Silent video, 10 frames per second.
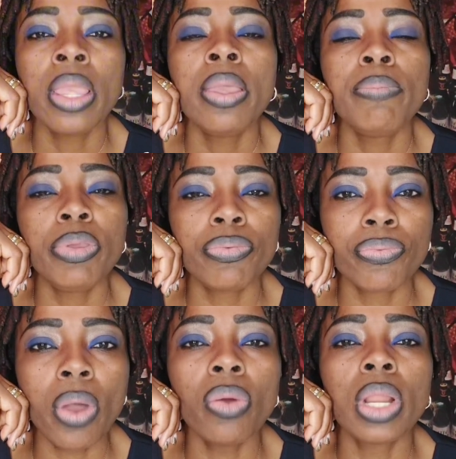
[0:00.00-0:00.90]

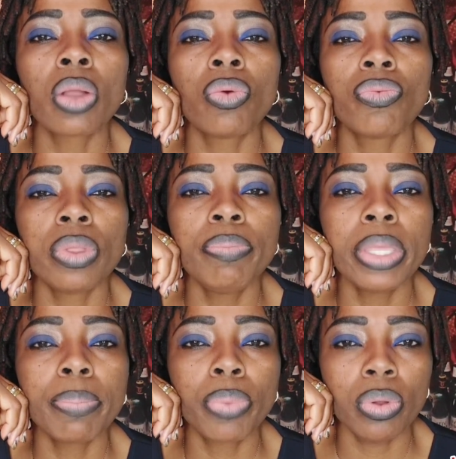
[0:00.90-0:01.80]
Before una go fit
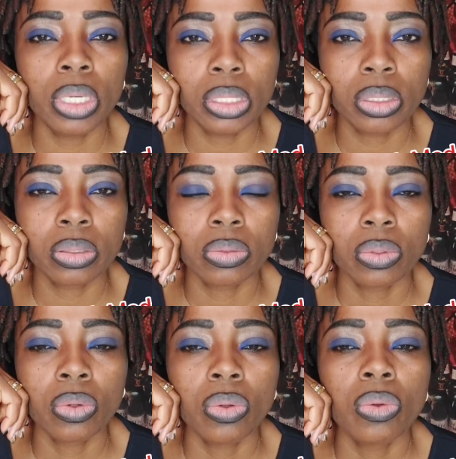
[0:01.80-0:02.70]
be police,
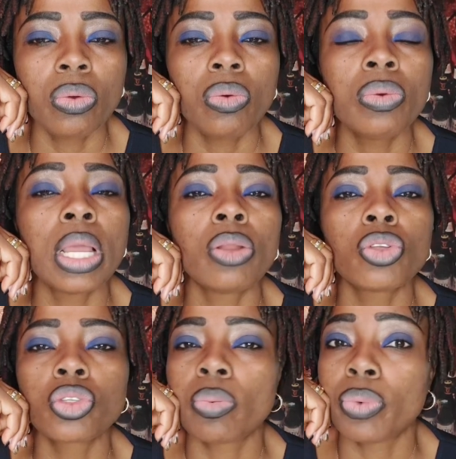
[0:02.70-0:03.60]
we are not
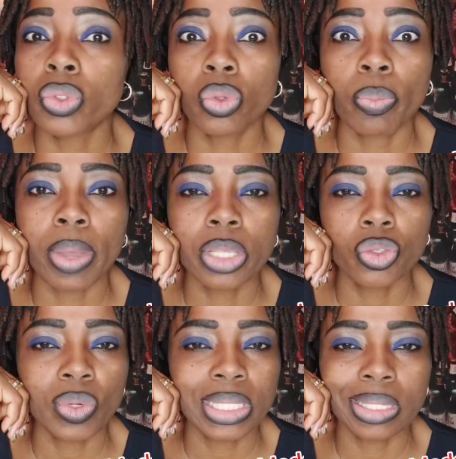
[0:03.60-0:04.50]
supposed to pass
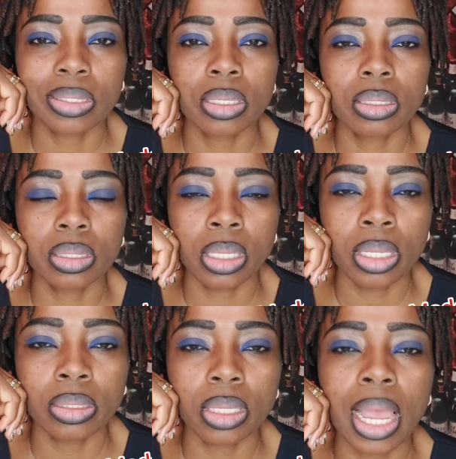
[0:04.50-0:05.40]
26
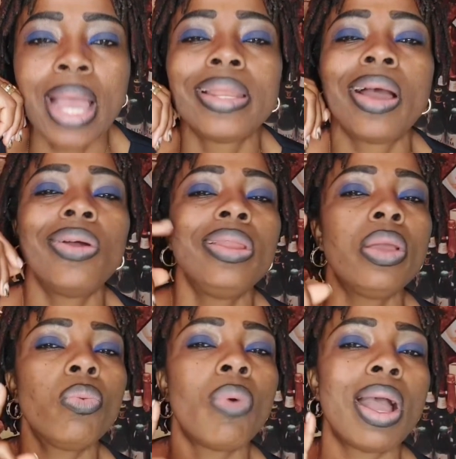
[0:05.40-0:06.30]
years, and only
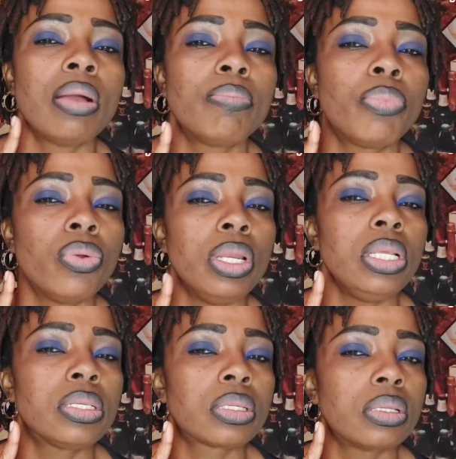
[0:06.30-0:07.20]
one police